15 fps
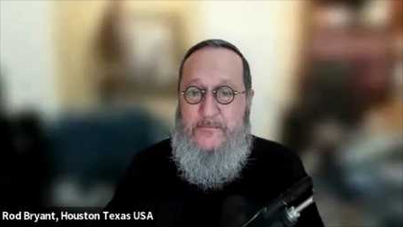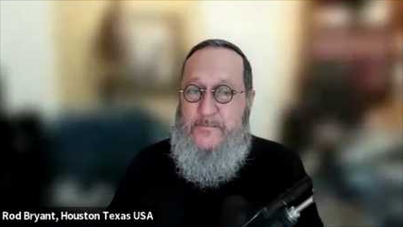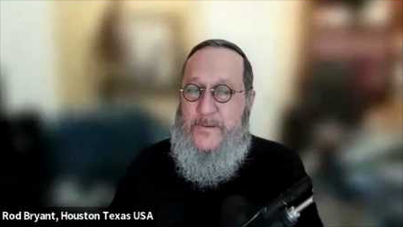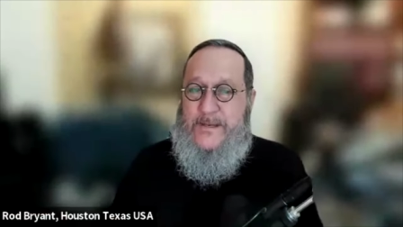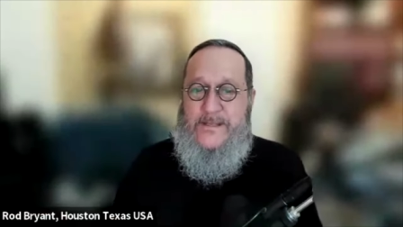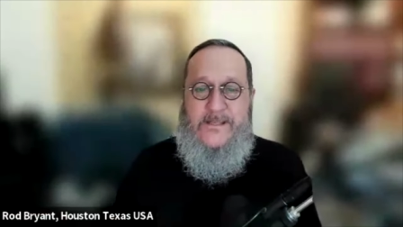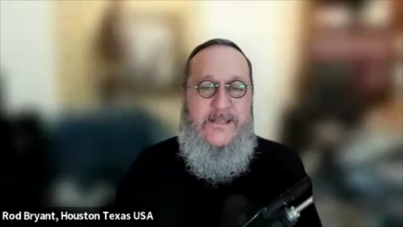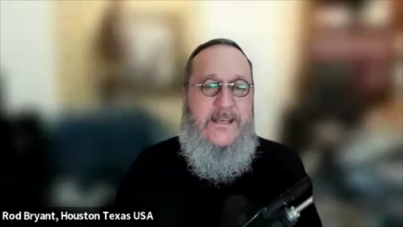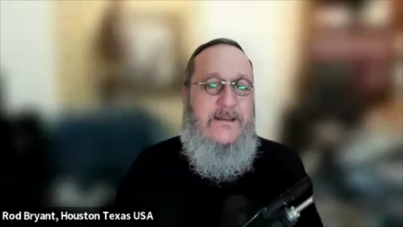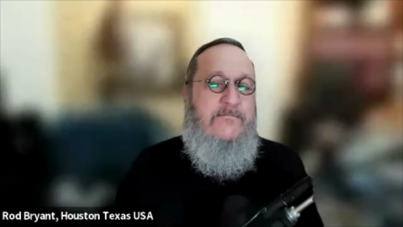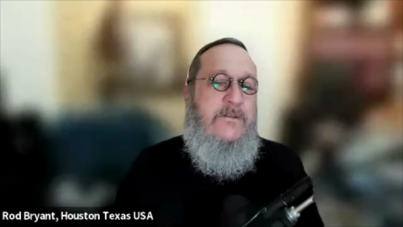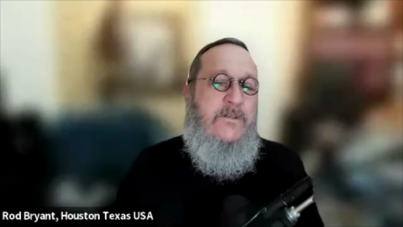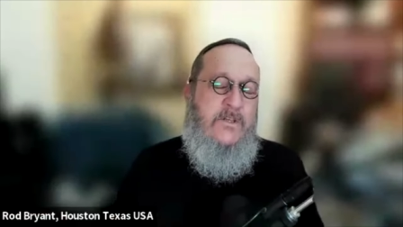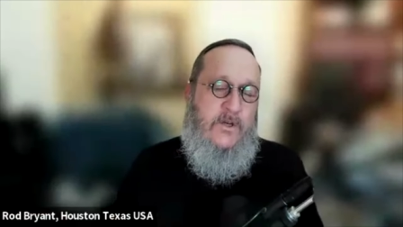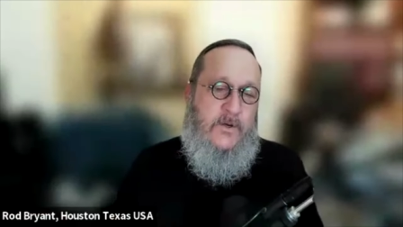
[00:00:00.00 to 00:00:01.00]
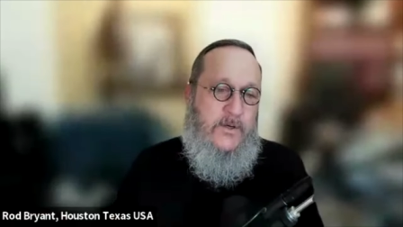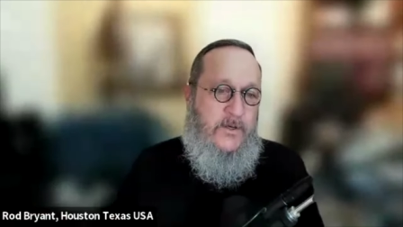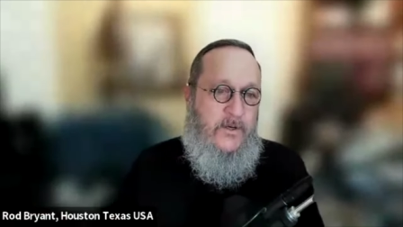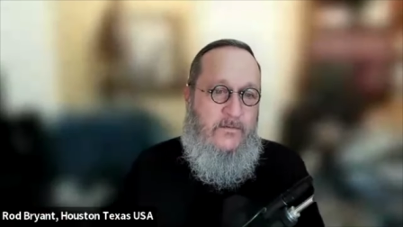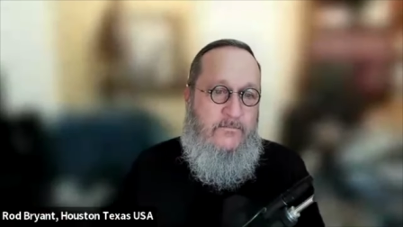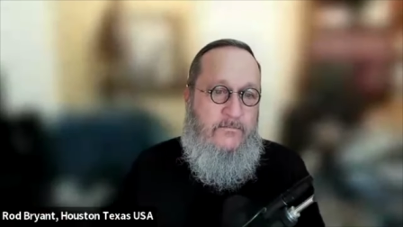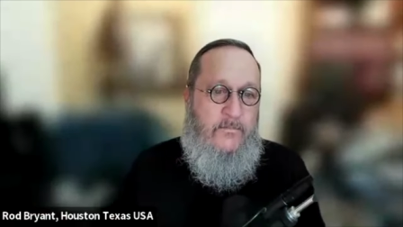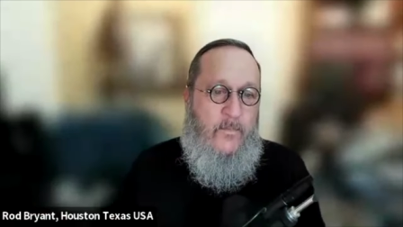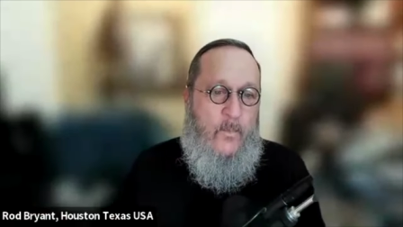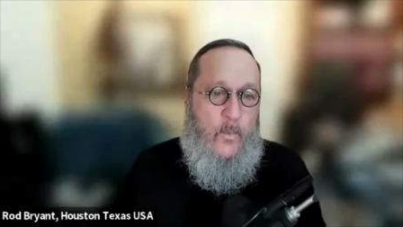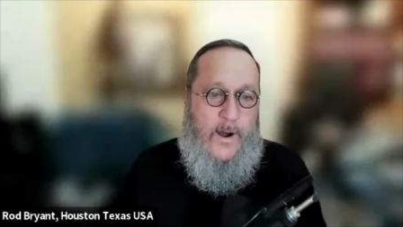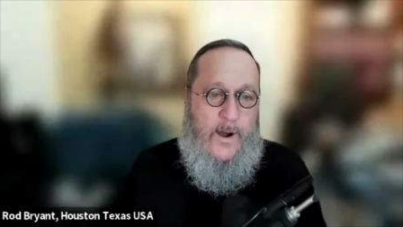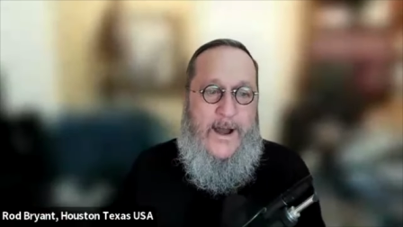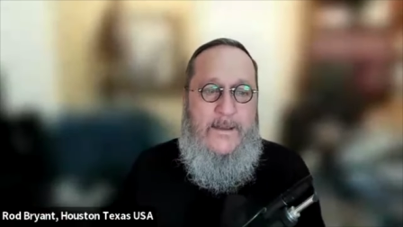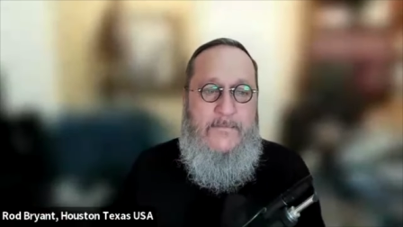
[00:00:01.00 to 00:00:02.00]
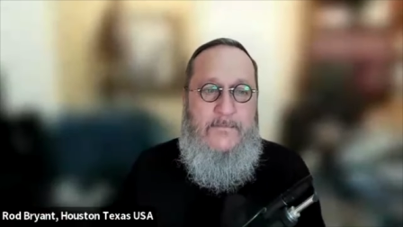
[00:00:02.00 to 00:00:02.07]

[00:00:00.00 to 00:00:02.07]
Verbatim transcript: But it's immaterial. Why?